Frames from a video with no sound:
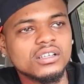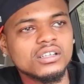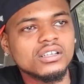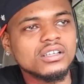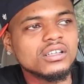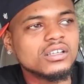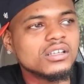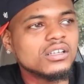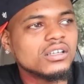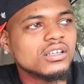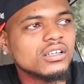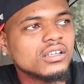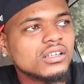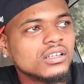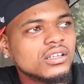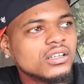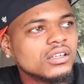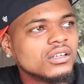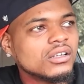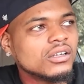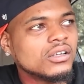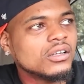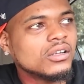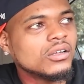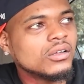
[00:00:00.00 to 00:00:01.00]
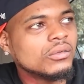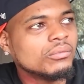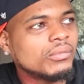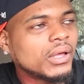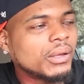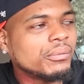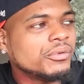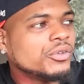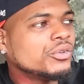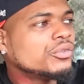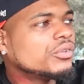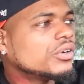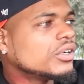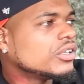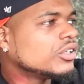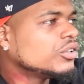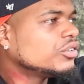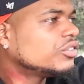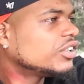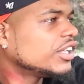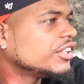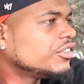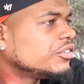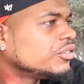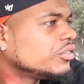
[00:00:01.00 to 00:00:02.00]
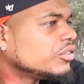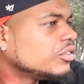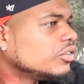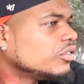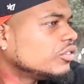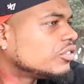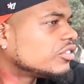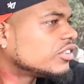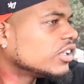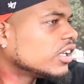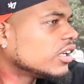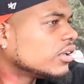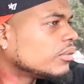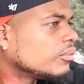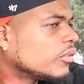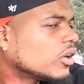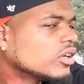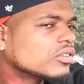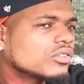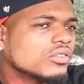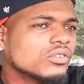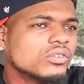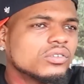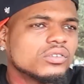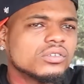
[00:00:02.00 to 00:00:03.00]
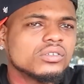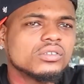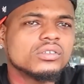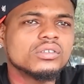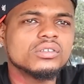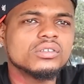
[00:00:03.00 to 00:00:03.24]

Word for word: Hello? Baby, you want, you said you you still in Marshall's?